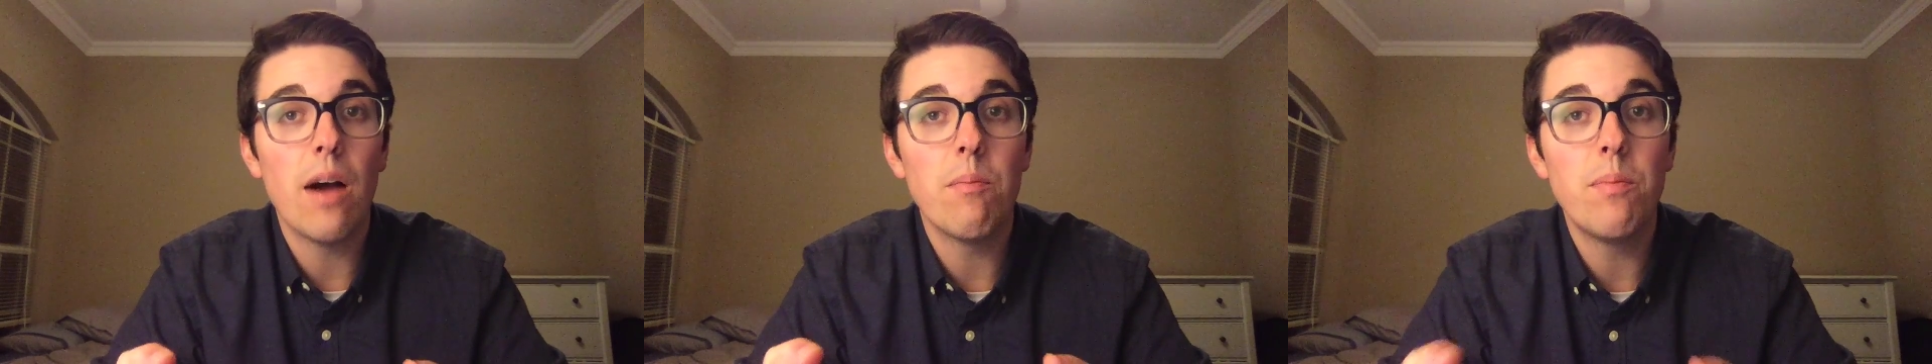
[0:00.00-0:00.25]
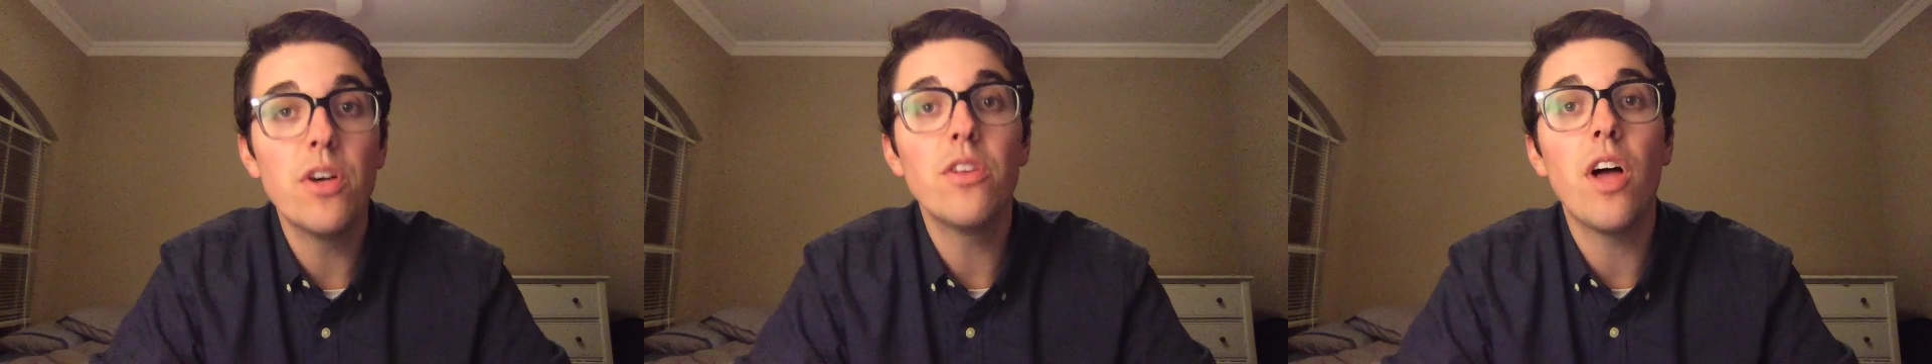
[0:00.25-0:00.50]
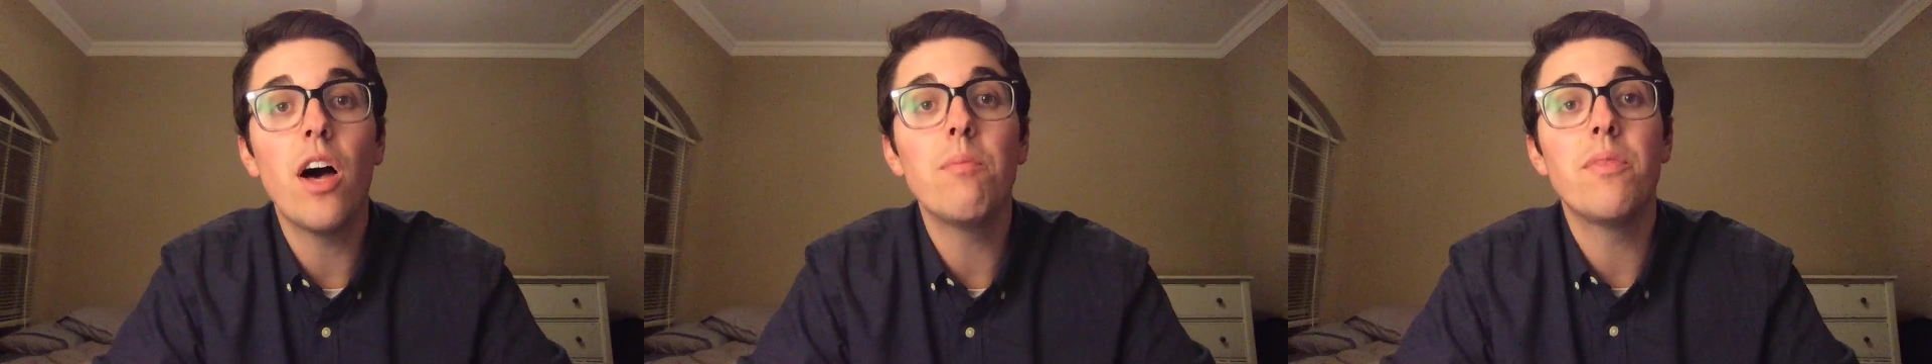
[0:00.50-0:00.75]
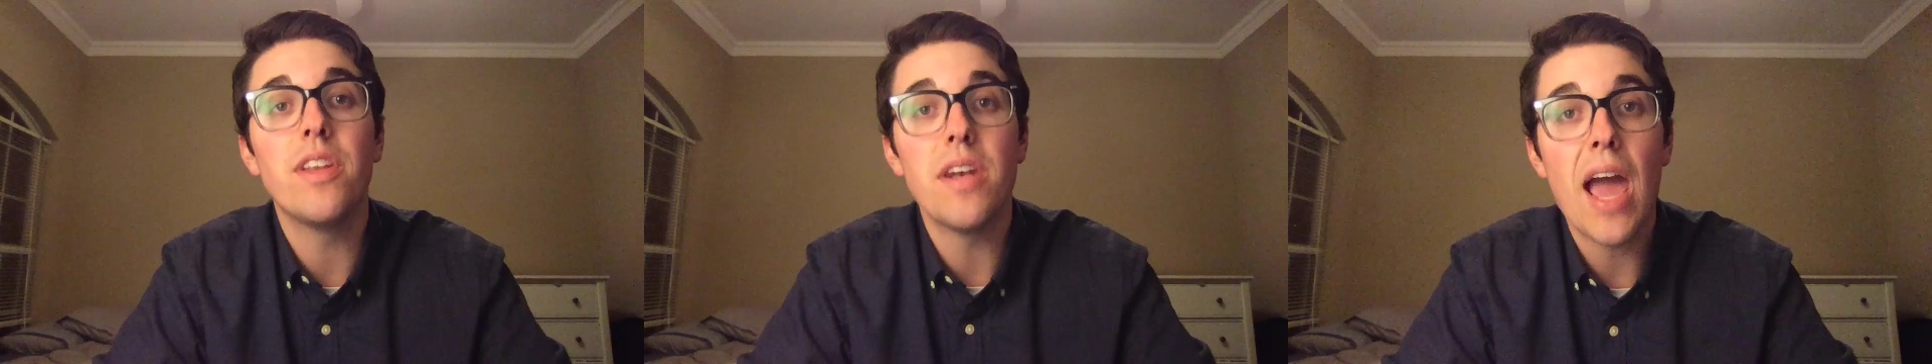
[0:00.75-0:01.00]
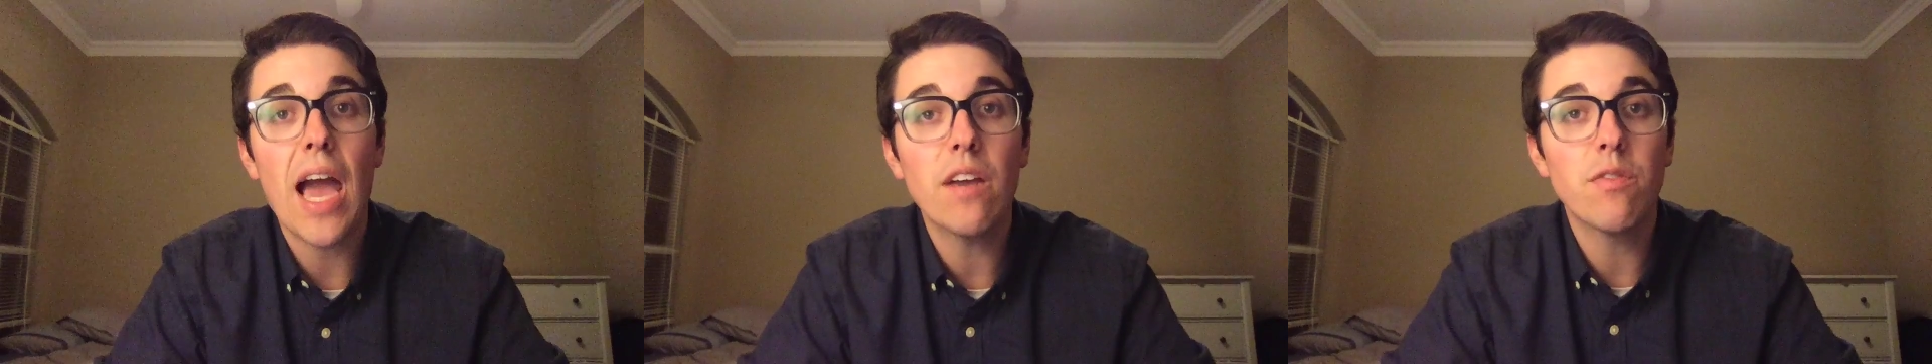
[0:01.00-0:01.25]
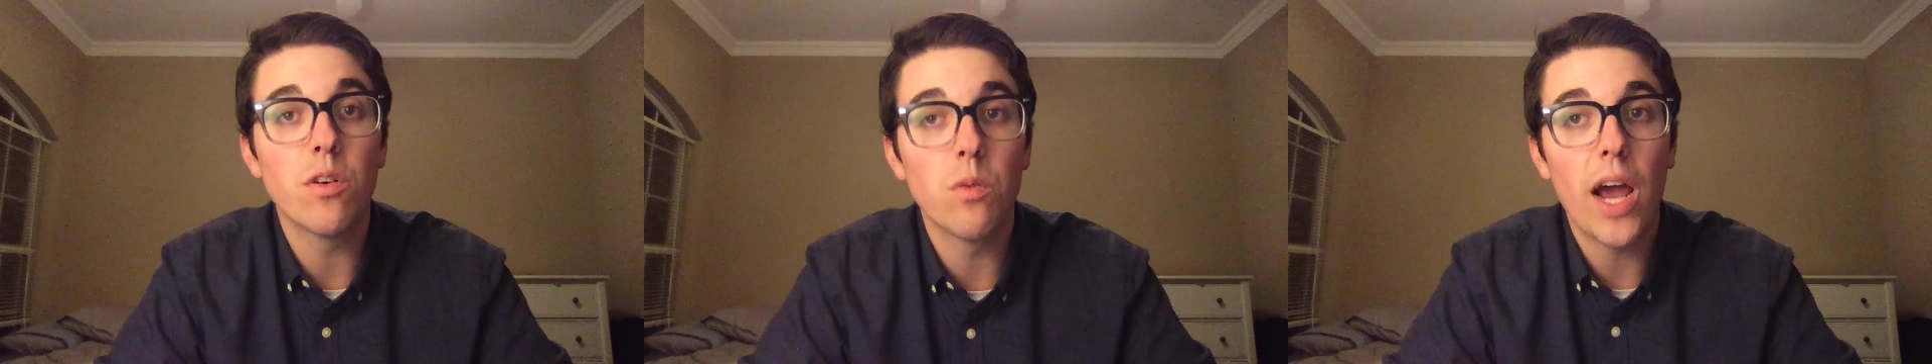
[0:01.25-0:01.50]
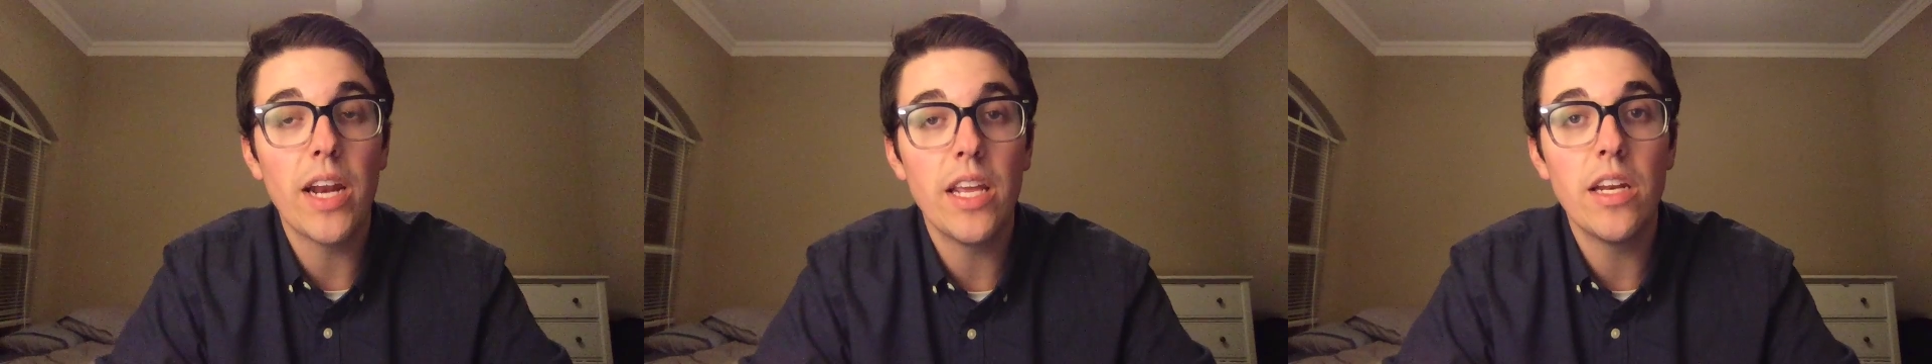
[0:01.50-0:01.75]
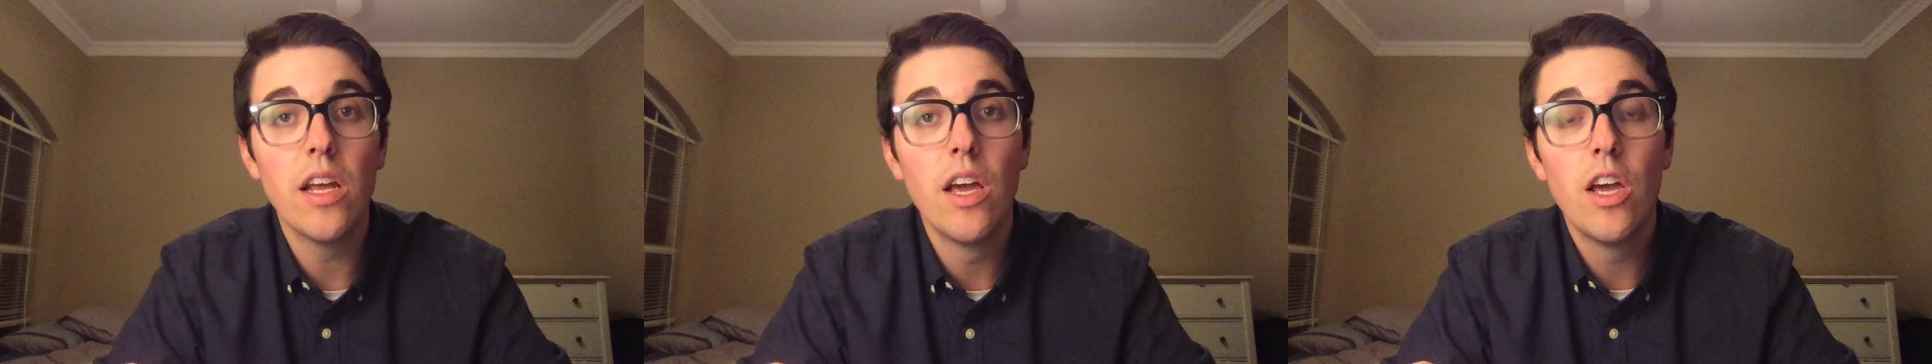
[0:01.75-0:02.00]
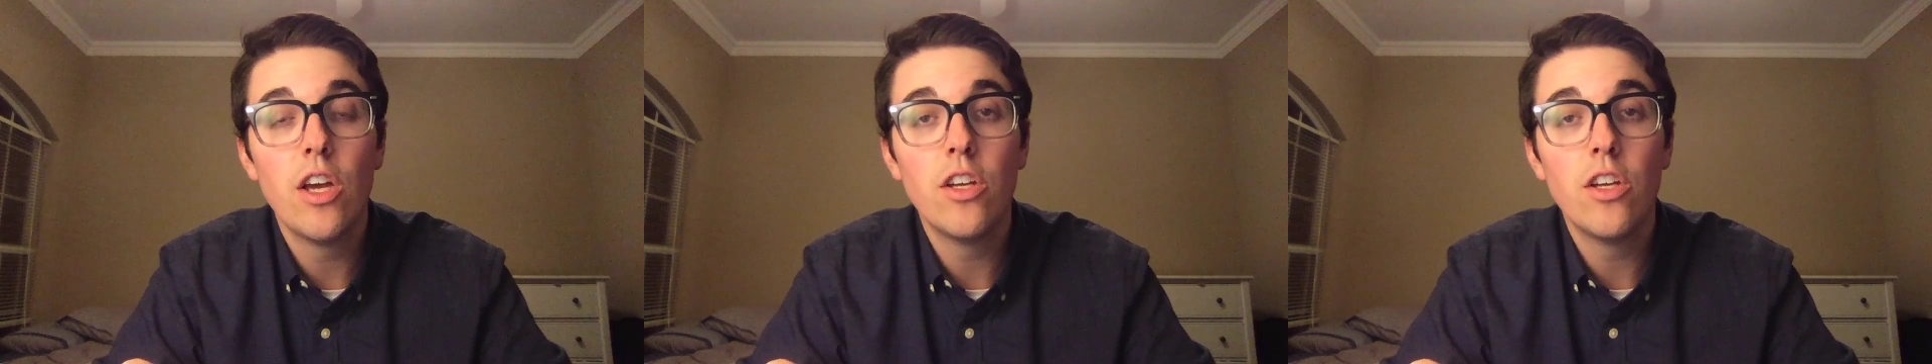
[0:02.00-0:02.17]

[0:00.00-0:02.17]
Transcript: build up the knack for writing